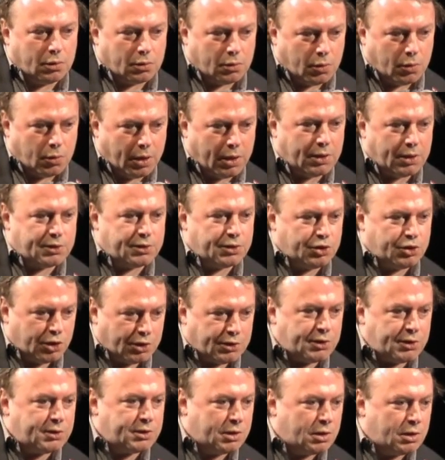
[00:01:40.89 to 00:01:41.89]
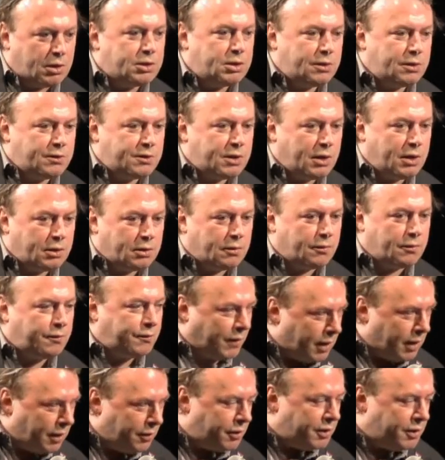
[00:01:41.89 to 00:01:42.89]
Quakers are just as guilty of saying that
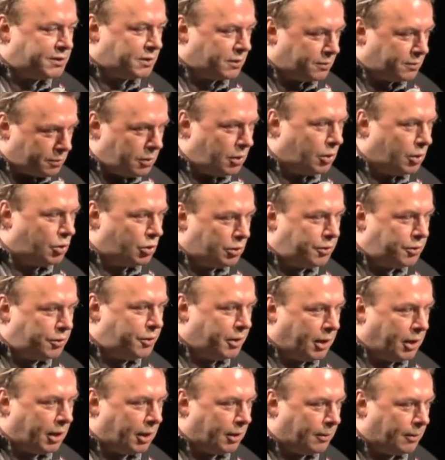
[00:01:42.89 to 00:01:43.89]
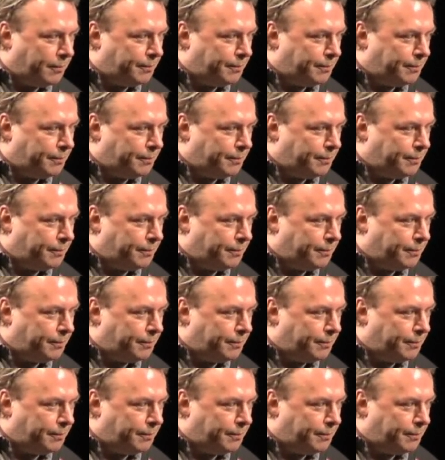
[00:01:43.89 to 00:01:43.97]
faith is a good thing,